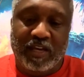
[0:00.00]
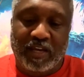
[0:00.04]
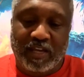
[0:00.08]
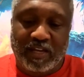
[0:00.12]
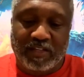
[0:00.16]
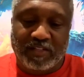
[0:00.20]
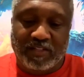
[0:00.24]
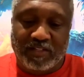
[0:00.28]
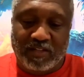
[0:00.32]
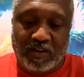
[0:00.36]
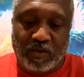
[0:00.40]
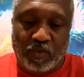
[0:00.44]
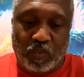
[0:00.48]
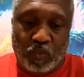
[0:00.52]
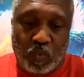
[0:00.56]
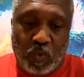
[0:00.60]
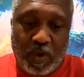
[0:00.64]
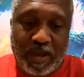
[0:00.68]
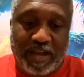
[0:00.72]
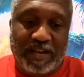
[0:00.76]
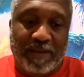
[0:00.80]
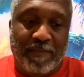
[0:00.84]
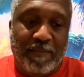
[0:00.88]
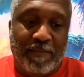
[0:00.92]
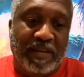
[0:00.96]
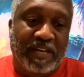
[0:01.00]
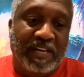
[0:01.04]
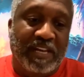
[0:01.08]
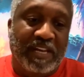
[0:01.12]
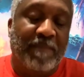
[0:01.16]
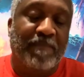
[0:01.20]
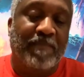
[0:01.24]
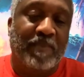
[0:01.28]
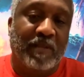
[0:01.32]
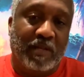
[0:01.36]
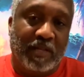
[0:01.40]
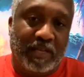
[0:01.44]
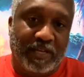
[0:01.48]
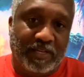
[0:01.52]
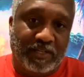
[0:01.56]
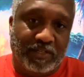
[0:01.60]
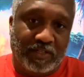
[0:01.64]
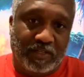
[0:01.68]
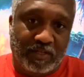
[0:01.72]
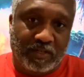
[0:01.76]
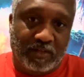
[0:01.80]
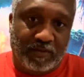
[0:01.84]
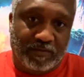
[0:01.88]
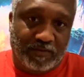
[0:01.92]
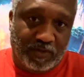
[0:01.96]
It is a direct
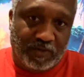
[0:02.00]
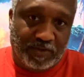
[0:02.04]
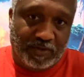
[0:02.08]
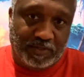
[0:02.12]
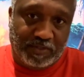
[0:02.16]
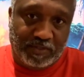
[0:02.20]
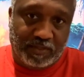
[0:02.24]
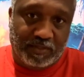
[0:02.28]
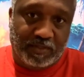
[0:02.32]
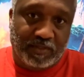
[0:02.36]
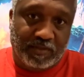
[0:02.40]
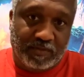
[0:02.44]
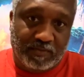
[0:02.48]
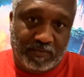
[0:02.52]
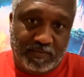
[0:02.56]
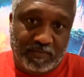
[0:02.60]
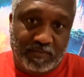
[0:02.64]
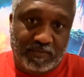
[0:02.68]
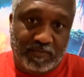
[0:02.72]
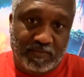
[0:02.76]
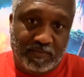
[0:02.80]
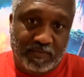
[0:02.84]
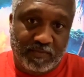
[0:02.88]
manipulation of choices.